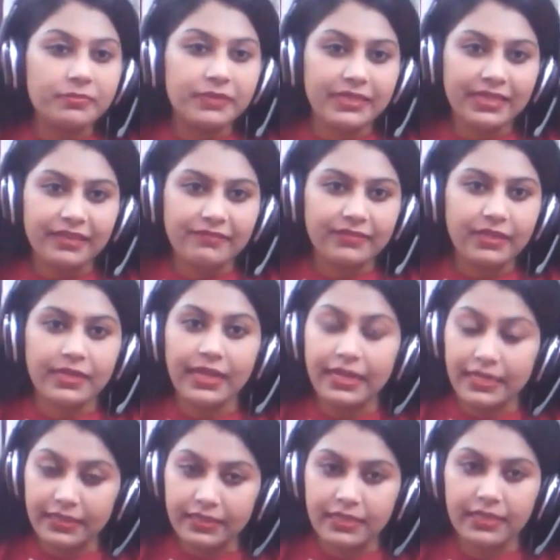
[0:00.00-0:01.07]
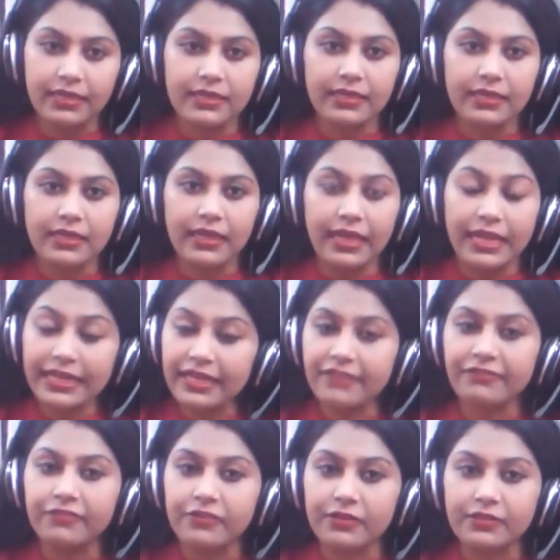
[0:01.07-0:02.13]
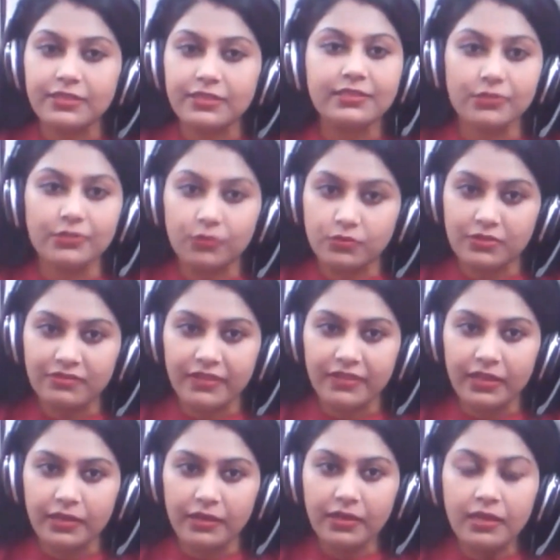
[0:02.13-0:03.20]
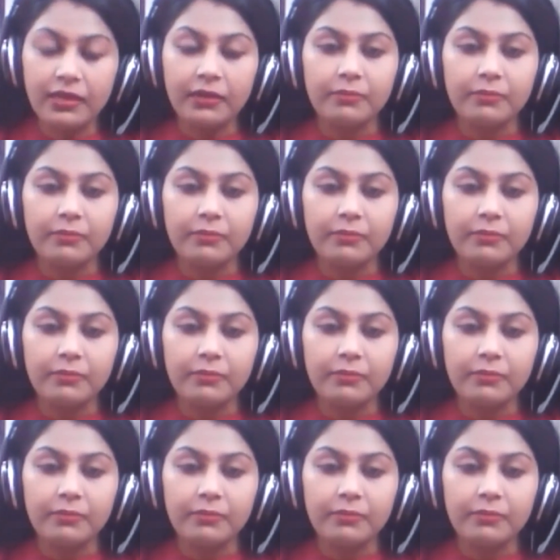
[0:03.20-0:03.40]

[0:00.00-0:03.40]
believe that any effort is a total failure.